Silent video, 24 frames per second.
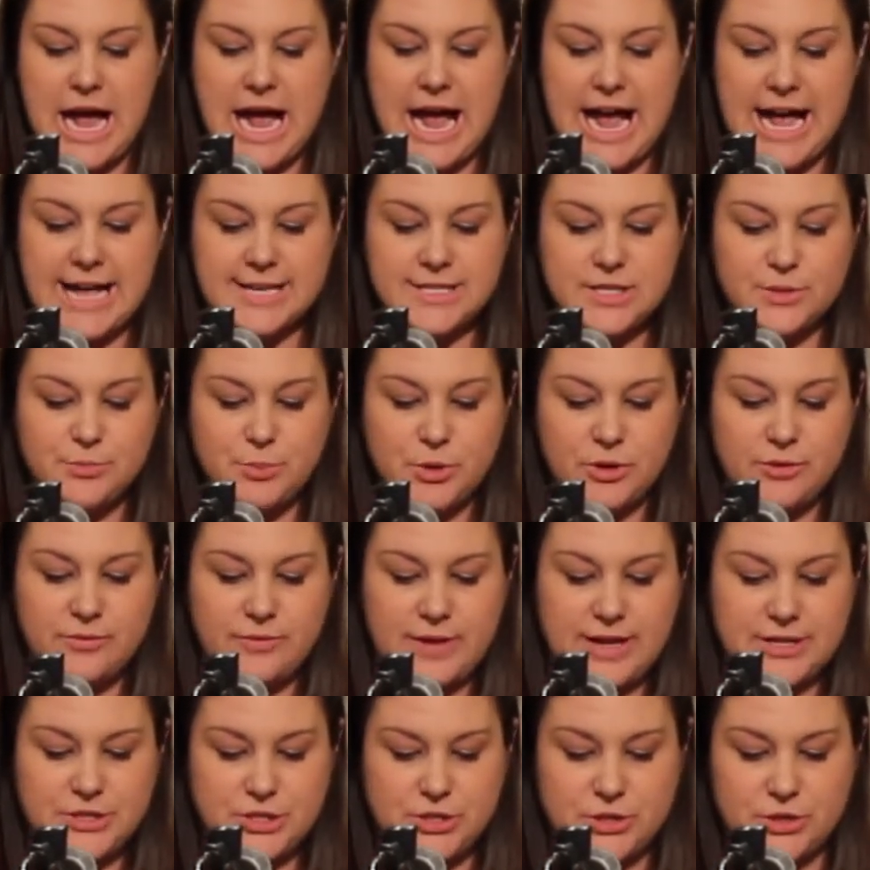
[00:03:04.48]
As a
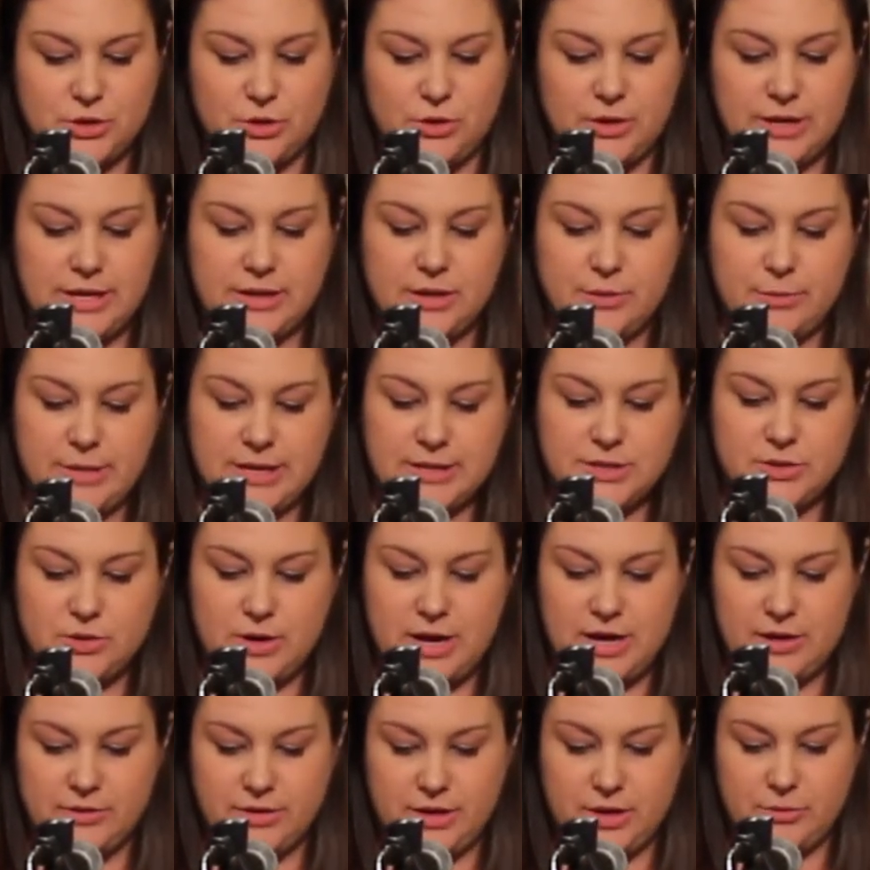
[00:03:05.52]
professional in the mental
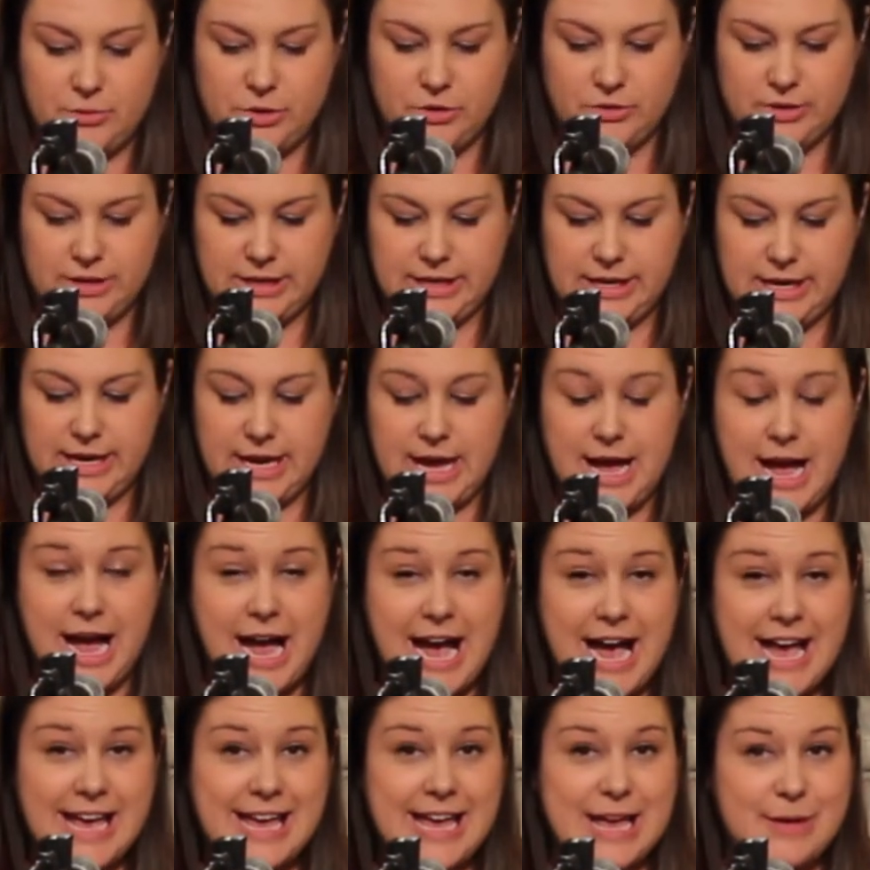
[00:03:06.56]
health community,
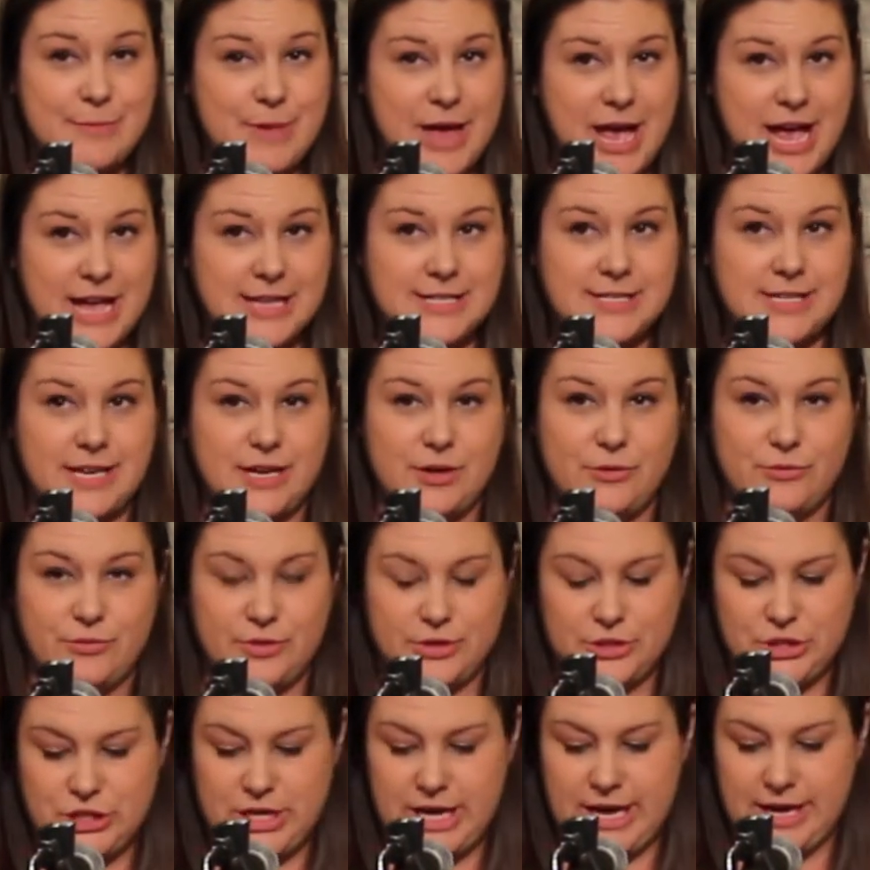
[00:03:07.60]
I am asking
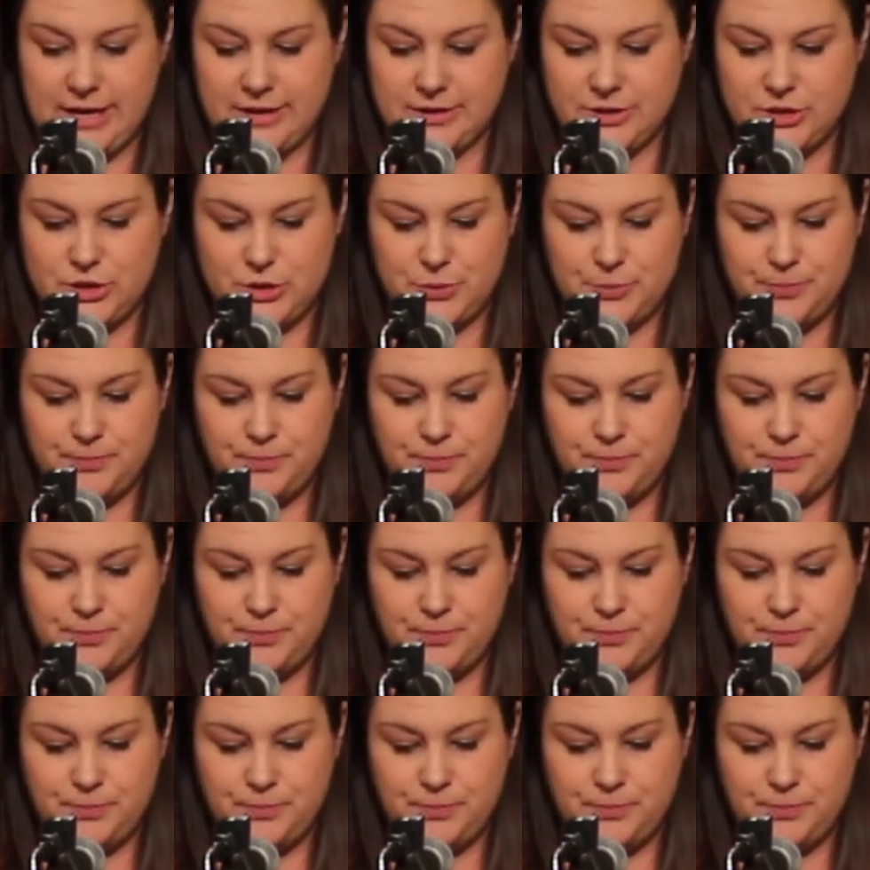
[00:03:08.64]
for change.